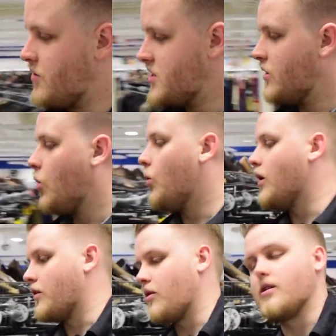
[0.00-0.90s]
Every single
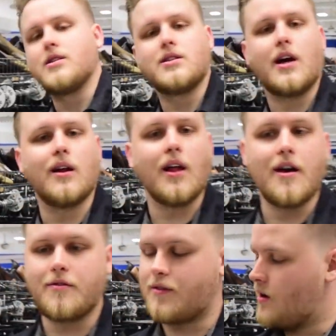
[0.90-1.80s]
one throughout his entire
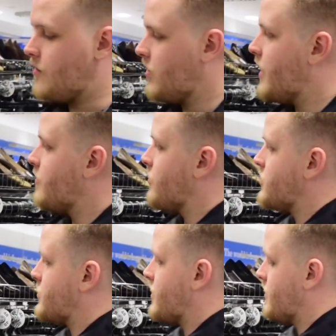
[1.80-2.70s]
life, every
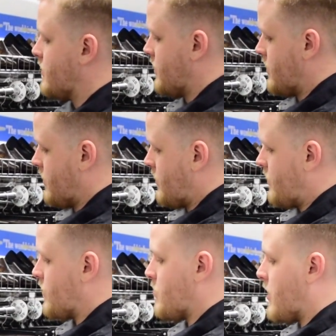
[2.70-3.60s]
anniversary,
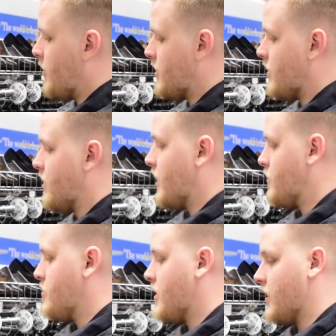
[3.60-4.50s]
when your mom couldn't
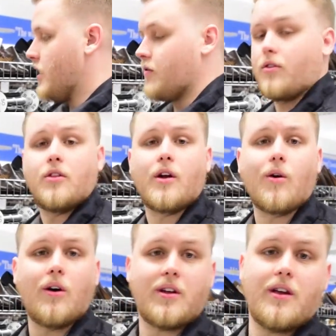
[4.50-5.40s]
think of a better gift,
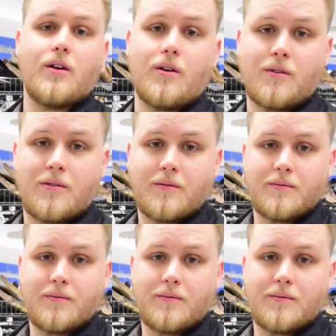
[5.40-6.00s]
they're all here.